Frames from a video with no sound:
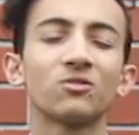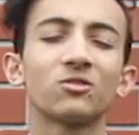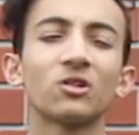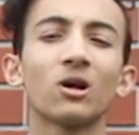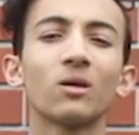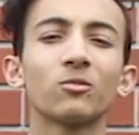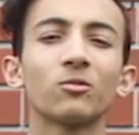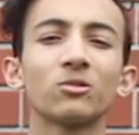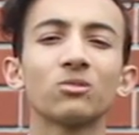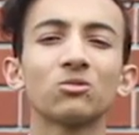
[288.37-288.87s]
of
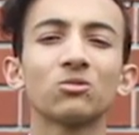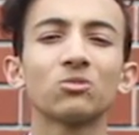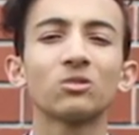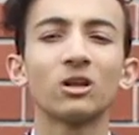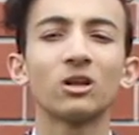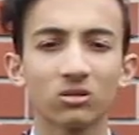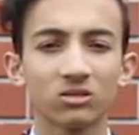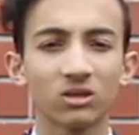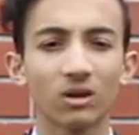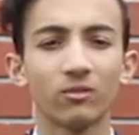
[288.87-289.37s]
time crystals
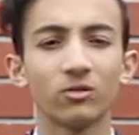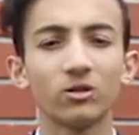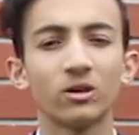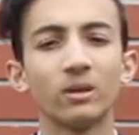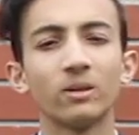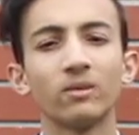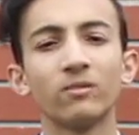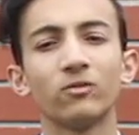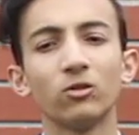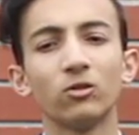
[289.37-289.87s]
are discovered
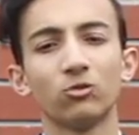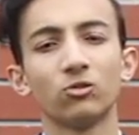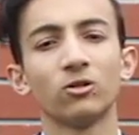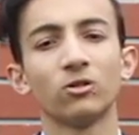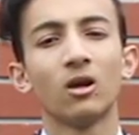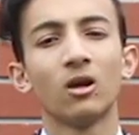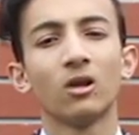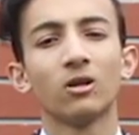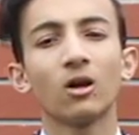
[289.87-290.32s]
in the future.